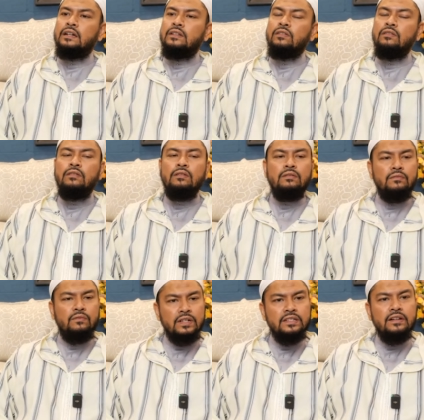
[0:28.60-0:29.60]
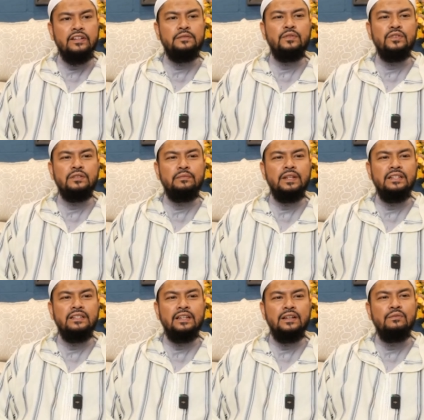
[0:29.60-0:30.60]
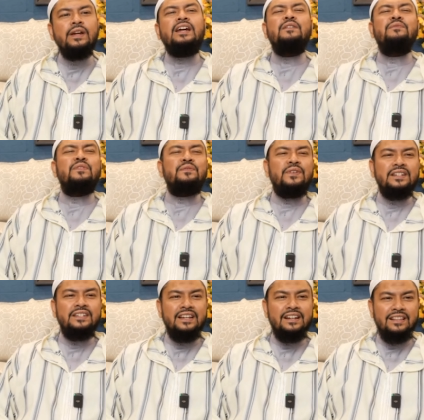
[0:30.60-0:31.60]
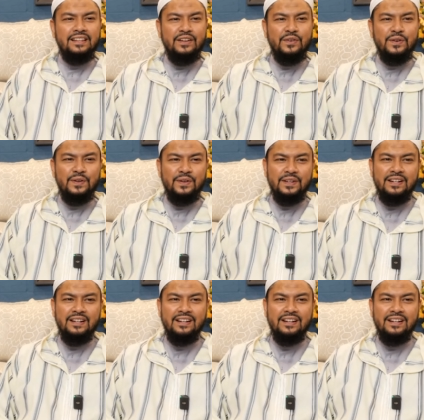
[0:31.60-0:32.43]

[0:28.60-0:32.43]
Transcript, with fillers: So what's the responsibility? Wake up for fajr at three o'clock.